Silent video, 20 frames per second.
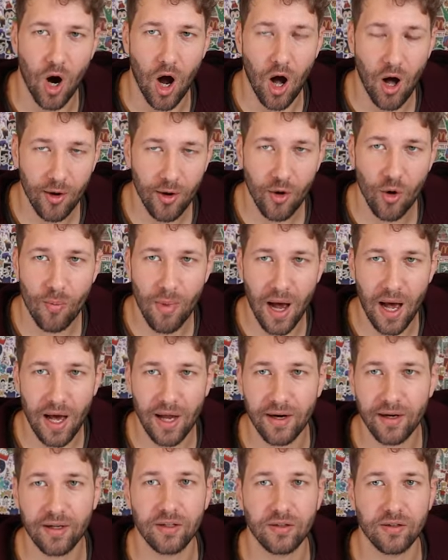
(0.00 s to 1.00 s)

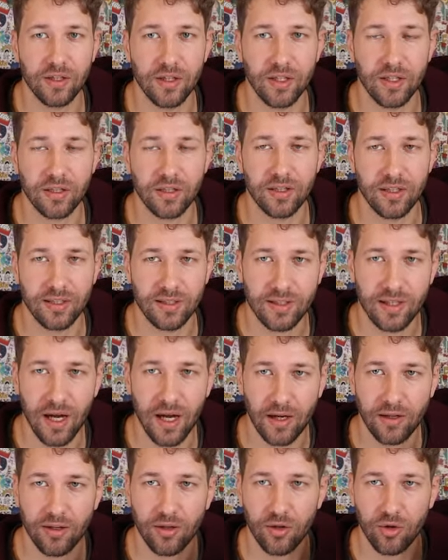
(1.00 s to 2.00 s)
automatically
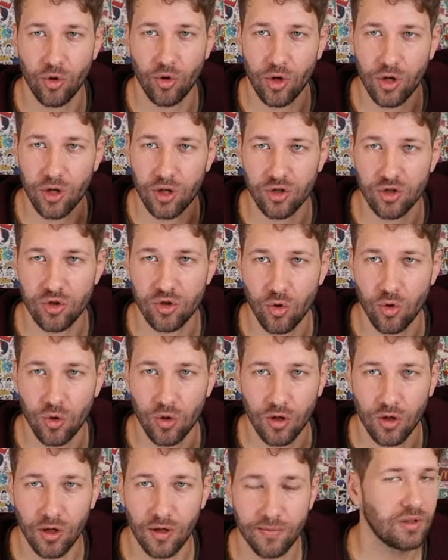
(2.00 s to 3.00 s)
detect your
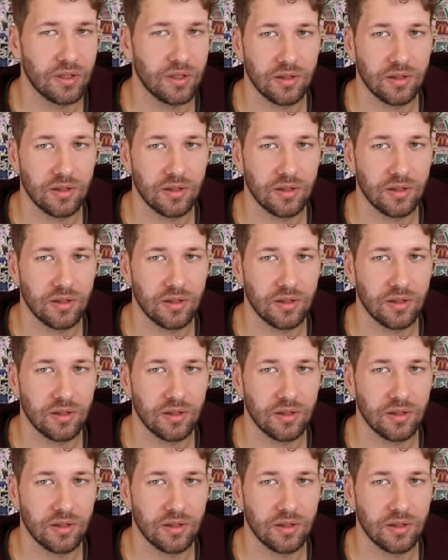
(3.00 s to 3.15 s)
controller.